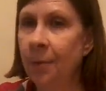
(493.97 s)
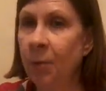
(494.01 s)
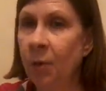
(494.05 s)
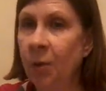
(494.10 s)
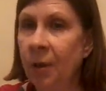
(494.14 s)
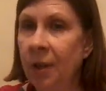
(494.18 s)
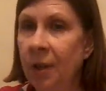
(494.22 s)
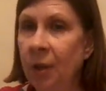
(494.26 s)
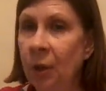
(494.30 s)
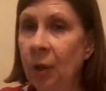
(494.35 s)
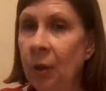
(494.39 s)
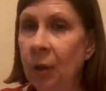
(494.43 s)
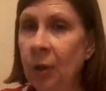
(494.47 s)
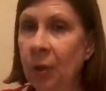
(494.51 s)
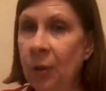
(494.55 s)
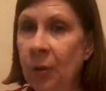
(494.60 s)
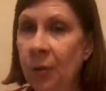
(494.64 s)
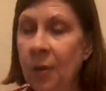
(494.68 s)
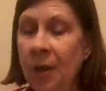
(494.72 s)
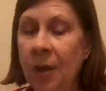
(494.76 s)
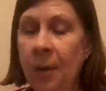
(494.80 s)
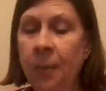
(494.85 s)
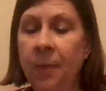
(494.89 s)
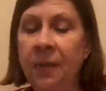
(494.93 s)
going to glue
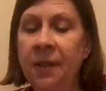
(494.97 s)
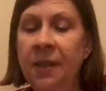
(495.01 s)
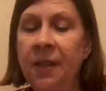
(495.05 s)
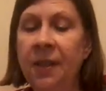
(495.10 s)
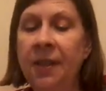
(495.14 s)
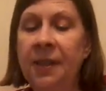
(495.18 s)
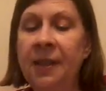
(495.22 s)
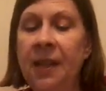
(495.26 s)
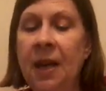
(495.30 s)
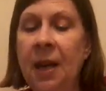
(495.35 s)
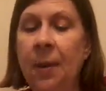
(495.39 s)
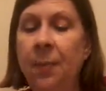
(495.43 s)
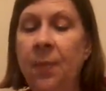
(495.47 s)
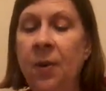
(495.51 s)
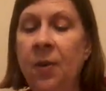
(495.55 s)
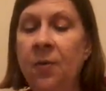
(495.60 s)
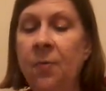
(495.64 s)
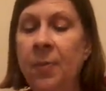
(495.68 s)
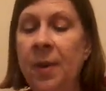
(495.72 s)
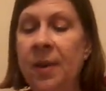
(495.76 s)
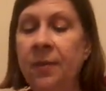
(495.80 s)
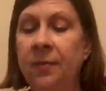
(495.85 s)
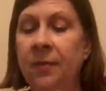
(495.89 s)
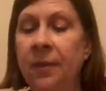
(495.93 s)
them to the top of
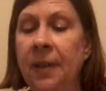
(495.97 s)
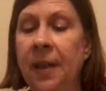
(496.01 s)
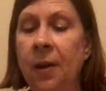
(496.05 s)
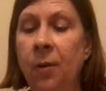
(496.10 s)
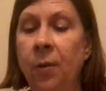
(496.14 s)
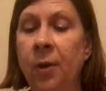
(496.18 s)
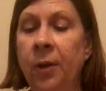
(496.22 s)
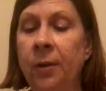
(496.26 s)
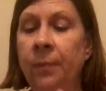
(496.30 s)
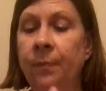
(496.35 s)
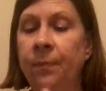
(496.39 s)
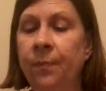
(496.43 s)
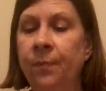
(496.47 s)
my flower.